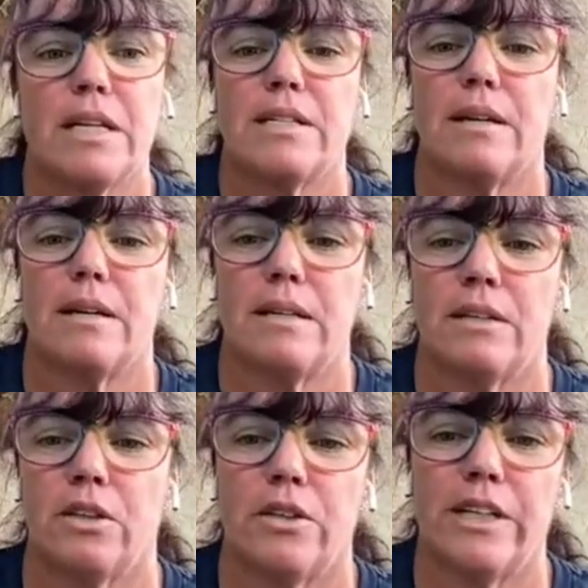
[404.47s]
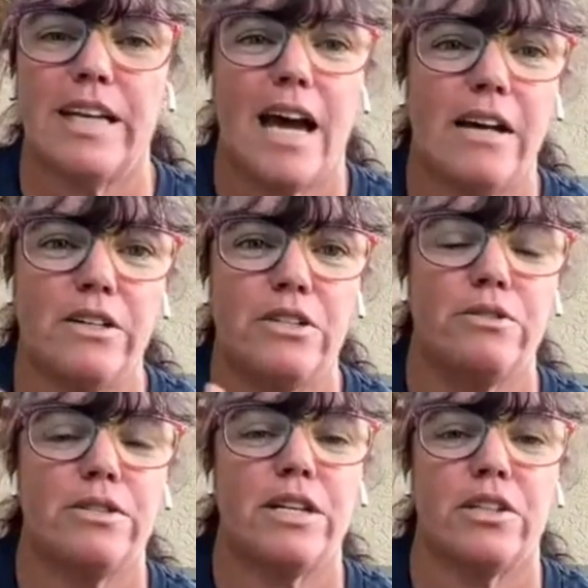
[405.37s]
It's learning how to
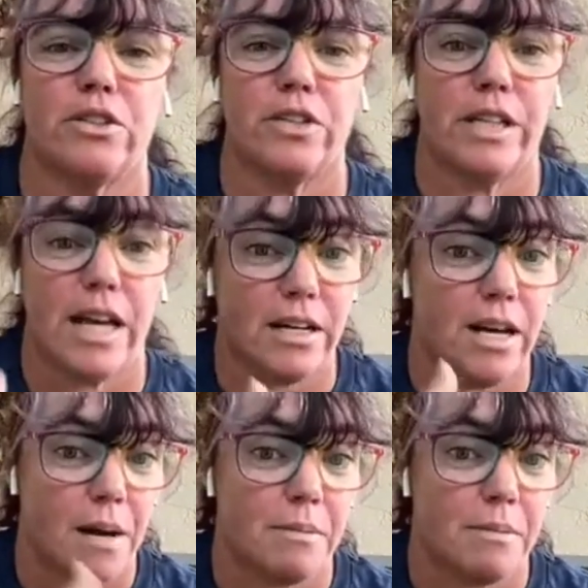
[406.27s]
use it and learning how to